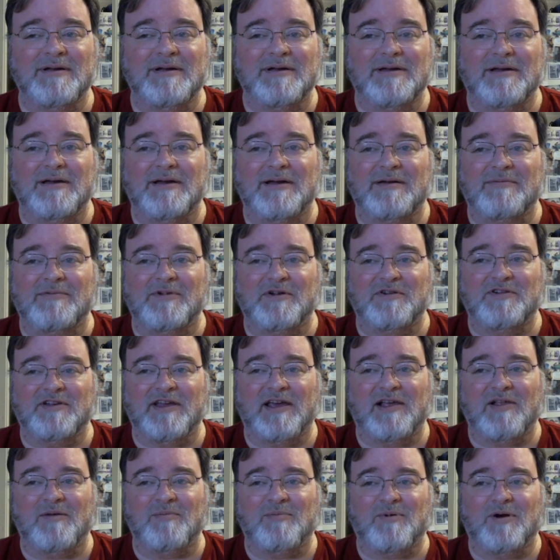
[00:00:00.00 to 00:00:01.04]
their
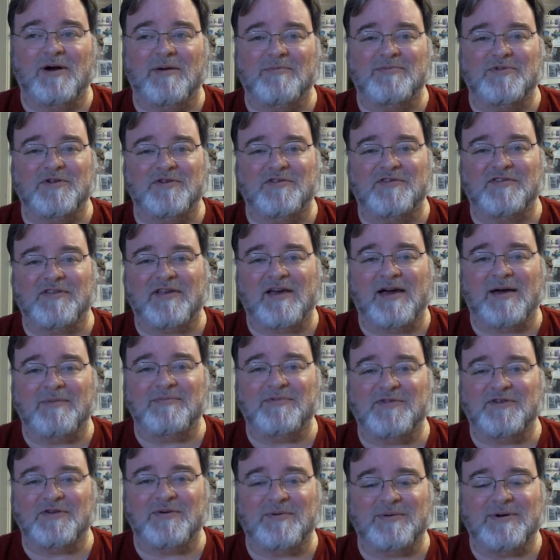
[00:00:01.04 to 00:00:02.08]
teleprompter
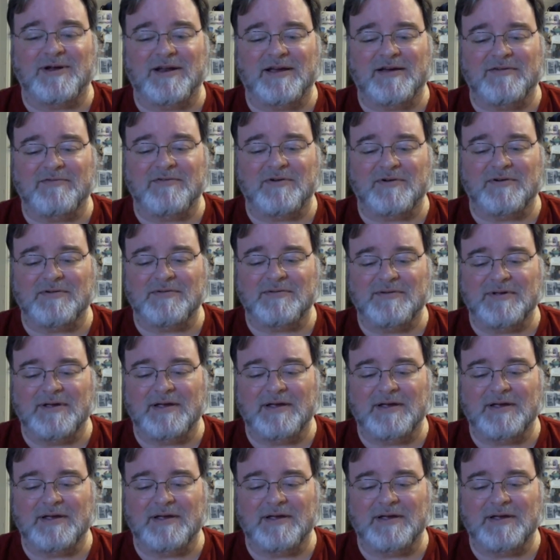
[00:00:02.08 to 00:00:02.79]
stops or whatever.